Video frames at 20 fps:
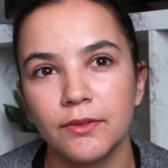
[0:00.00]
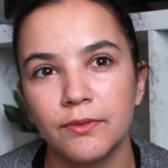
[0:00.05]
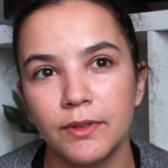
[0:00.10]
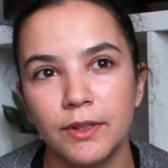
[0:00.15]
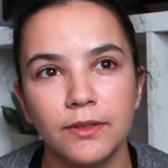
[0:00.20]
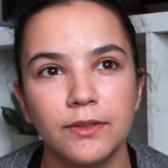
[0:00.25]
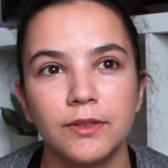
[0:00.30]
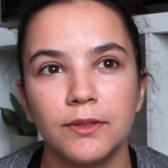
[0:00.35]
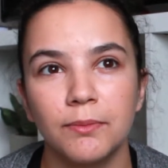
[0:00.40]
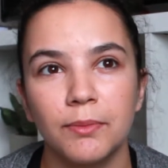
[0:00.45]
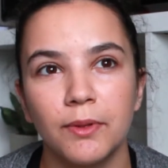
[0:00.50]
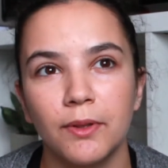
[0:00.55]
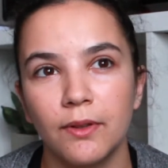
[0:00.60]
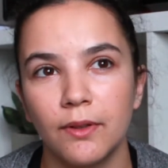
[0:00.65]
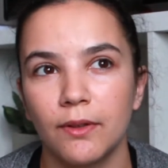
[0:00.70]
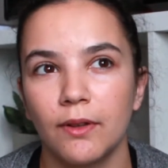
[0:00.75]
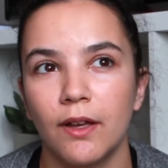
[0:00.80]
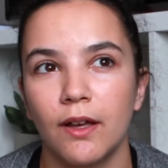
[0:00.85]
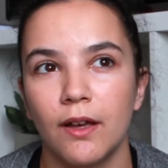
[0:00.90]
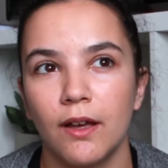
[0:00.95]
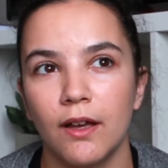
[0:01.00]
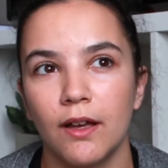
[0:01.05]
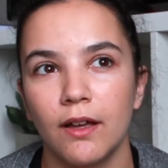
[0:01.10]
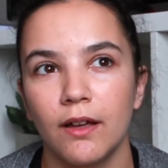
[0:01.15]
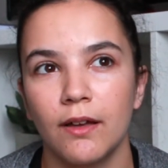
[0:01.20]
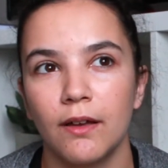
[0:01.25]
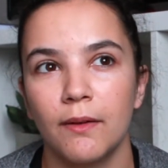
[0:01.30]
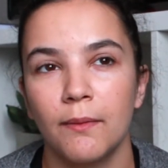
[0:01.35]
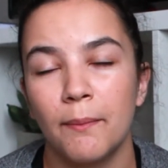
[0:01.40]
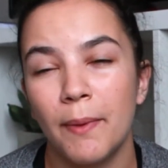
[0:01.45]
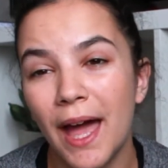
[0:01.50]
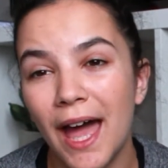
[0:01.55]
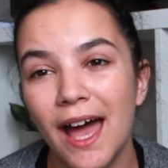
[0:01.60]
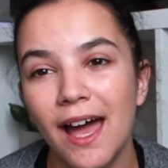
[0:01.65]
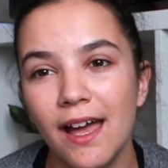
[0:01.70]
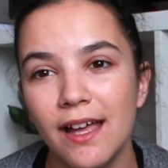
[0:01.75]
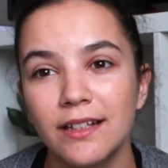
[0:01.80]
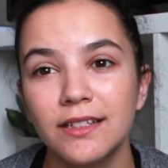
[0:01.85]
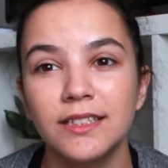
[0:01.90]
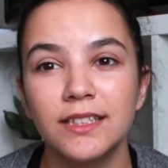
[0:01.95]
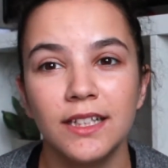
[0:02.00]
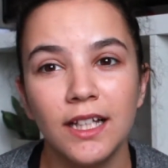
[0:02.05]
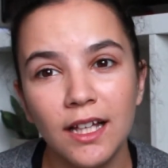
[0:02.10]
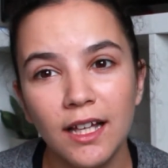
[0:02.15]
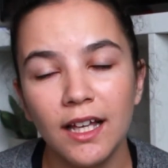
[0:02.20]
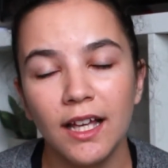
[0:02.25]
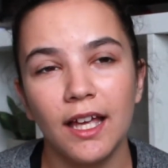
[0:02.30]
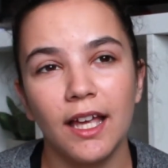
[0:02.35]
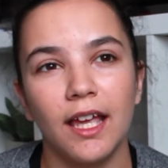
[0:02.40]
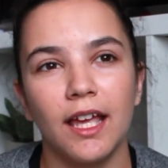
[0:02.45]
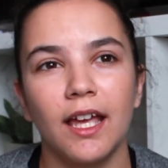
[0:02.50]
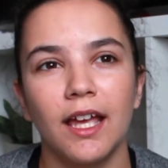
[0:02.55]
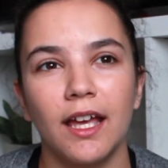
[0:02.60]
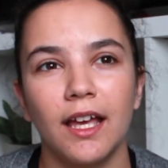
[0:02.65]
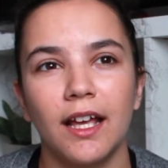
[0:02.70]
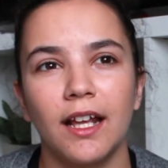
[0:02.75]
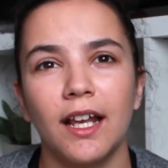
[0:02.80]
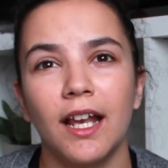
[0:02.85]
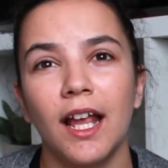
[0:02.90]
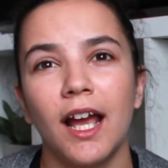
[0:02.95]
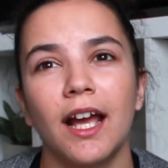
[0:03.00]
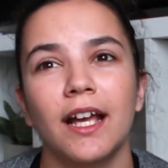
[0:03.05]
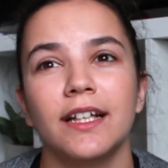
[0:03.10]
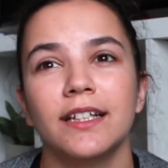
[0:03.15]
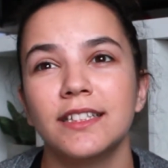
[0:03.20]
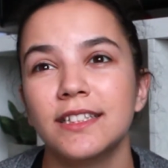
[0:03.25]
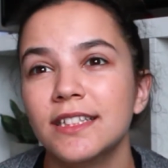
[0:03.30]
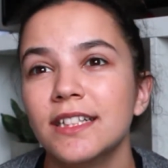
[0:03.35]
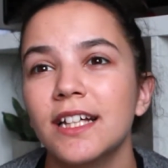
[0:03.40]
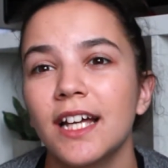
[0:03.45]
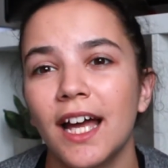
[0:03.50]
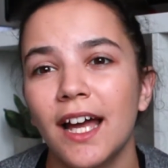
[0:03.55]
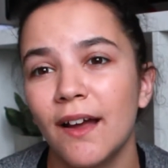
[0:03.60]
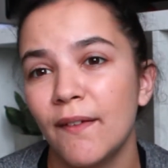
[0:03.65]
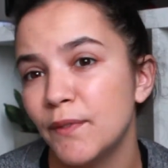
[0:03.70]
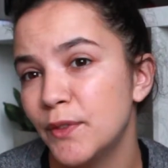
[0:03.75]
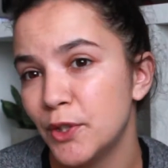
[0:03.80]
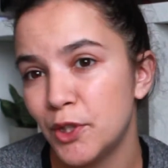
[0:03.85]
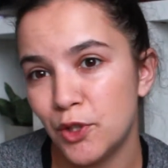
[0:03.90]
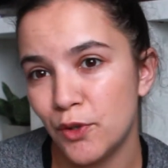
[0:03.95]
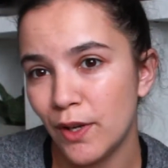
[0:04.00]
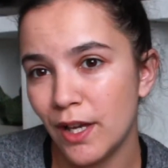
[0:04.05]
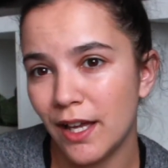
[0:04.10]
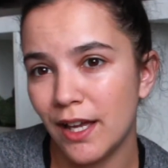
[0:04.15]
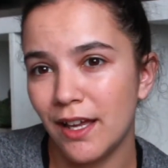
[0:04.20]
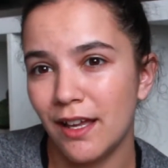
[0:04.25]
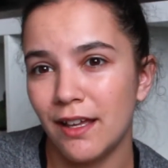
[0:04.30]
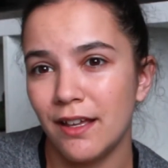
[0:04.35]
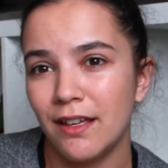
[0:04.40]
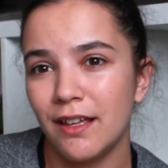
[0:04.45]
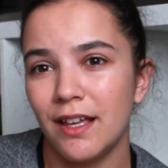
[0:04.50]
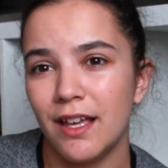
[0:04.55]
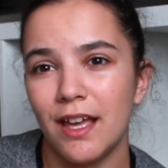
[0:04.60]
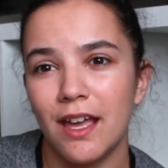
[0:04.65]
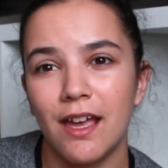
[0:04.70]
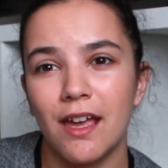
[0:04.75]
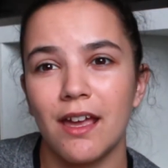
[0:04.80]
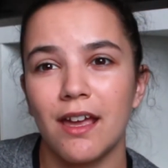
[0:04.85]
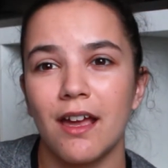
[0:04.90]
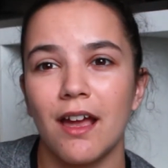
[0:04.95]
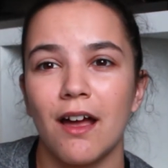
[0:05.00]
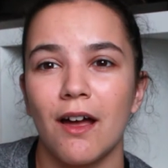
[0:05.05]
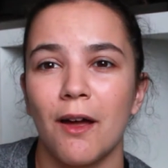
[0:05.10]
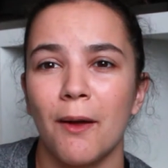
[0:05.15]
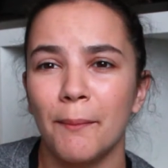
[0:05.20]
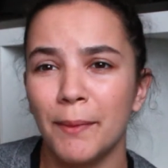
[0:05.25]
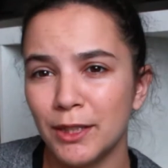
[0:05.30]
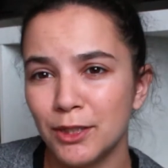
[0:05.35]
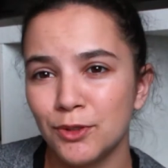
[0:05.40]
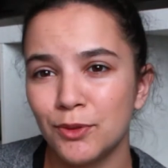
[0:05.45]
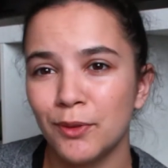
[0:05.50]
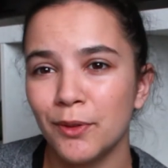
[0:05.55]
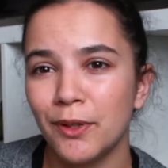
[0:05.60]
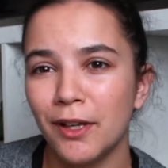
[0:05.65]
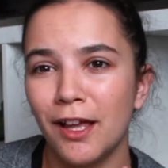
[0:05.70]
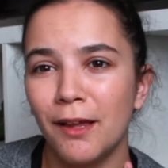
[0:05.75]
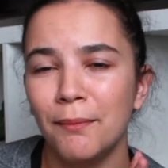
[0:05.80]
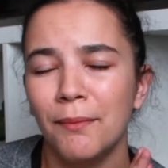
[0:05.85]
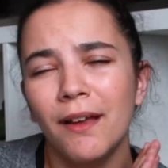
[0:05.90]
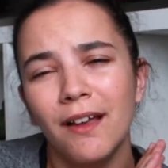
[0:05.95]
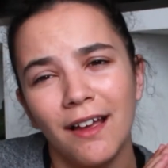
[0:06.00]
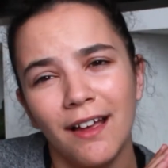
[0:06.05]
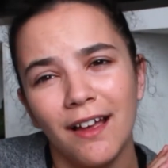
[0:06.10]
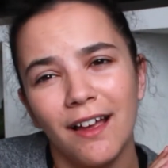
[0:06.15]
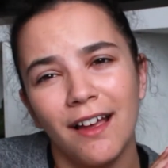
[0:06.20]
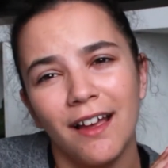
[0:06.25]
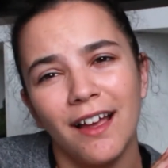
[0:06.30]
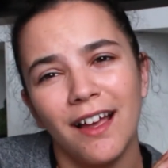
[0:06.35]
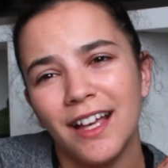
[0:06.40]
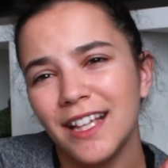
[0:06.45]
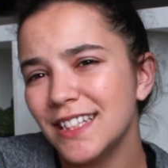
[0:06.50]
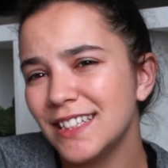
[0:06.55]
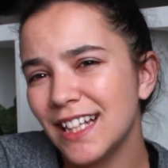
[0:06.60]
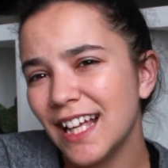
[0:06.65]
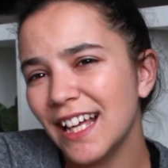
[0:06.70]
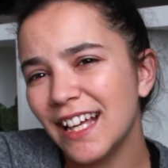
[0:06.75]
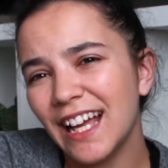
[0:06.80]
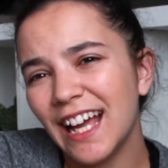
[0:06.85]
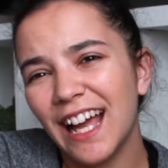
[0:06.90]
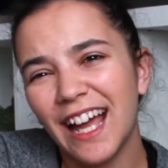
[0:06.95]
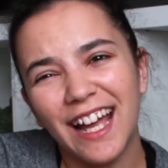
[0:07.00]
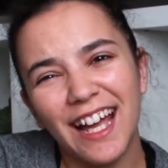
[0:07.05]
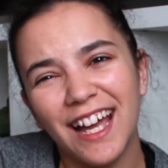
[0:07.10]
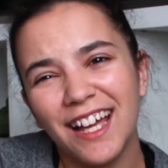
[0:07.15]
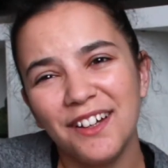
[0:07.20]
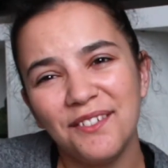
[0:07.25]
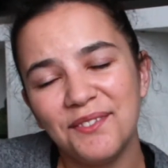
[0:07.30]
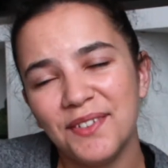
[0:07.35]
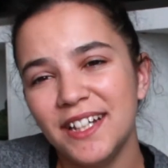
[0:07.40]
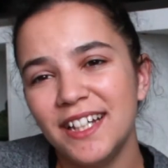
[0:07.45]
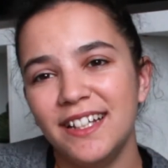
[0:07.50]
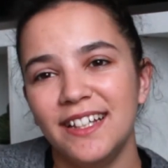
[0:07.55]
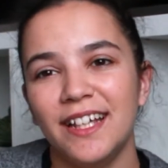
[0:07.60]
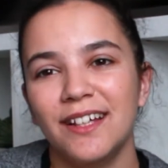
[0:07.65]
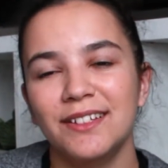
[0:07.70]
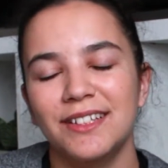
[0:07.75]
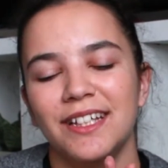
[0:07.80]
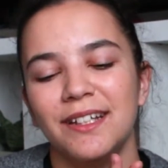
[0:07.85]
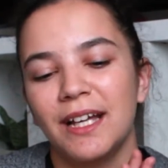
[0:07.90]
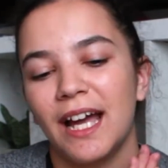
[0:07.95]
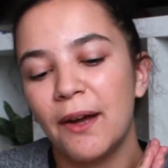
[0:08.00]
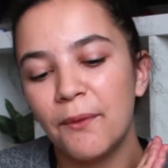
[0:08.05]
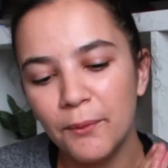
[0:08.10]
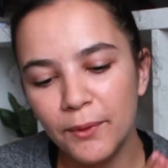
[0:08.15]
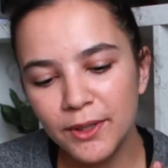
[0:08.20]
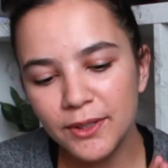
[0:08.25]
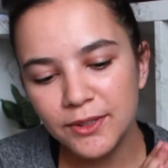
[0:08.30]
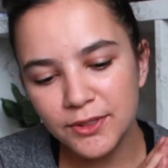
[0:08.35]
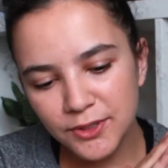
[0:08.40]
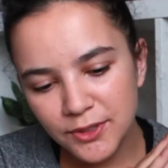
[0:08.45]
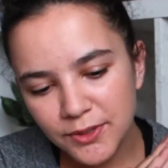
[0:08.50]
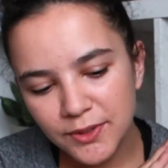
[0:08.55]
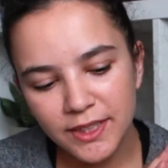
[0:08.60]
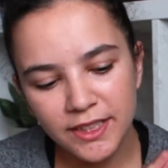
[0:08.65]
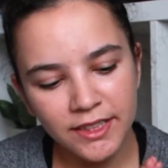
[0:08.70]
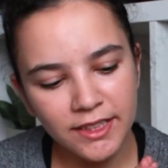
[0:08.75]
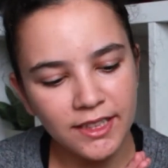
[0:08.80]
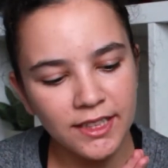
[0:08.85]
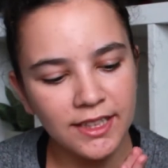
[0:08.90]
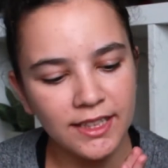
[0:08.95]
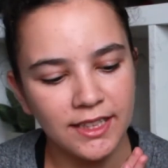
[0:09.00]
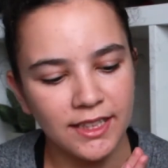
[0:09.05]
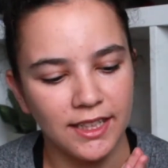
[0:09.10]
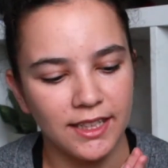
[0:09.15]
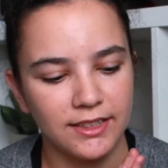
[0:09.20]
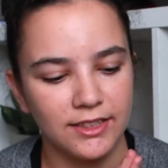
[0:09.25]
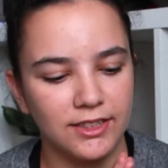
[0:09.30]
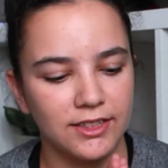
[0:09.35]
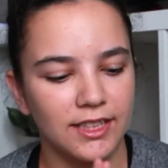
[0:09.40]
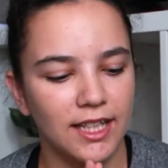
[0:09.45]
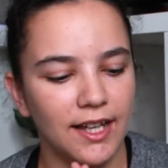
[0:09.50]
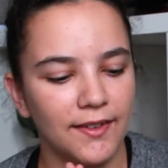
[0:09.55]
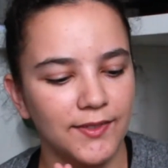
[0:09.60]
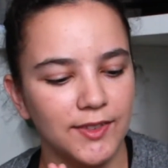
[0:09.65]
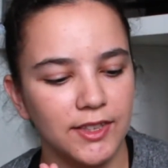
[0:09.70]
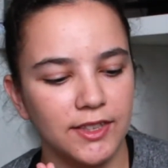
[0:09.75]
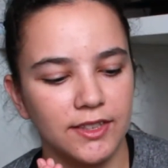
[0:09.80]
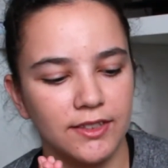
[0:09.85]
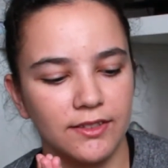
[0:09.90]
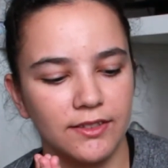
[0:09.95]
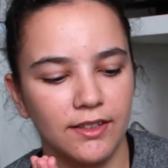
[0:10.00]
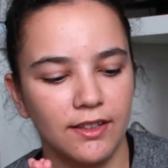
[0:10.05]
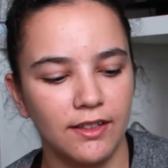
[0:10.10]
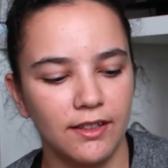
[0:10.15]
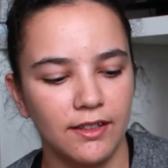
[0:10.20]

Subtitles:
or reusable pads, and I still have to try a menstrual cup. I kind of find it daunting. I will do it. I just have to